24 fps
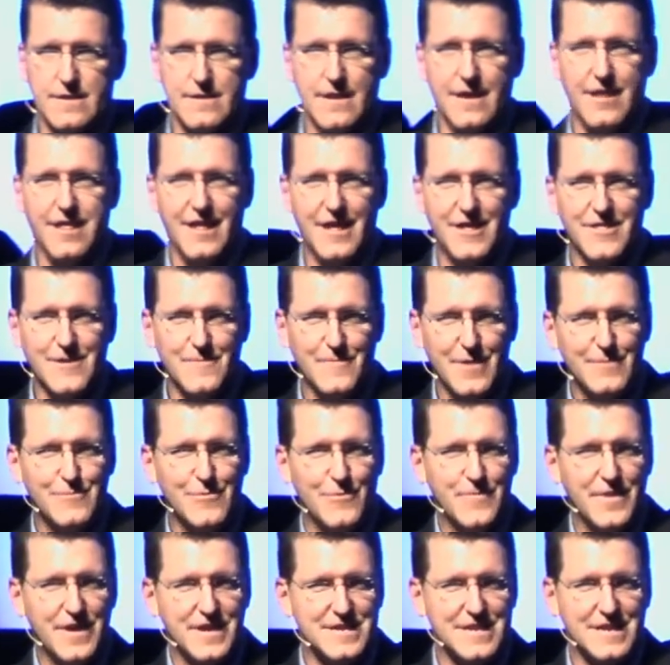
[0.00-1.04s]
the people
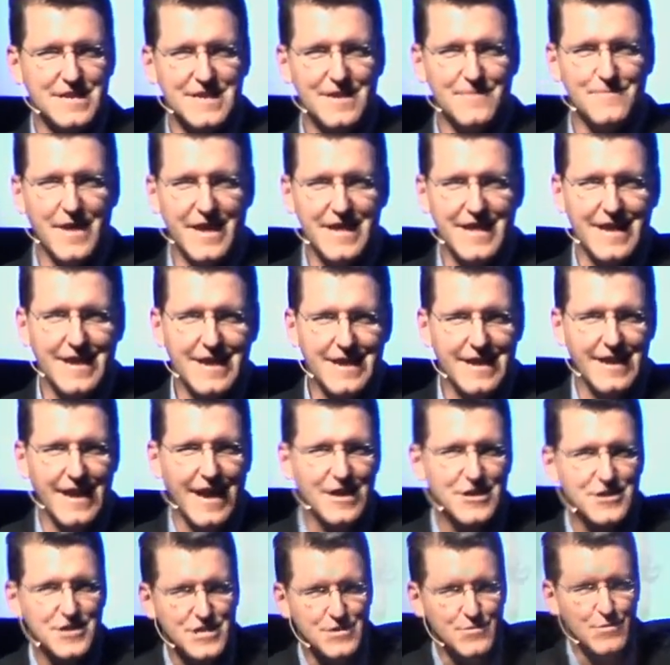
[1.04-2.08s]
business and making
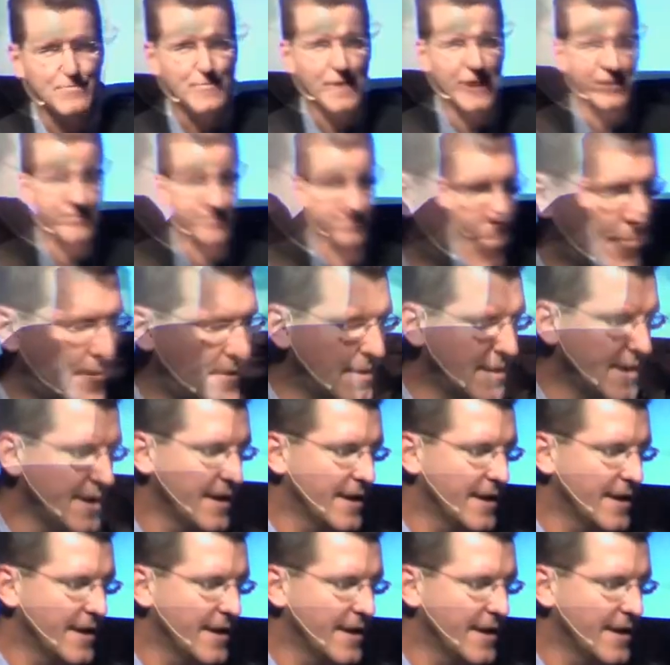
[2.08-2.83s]
connections with people.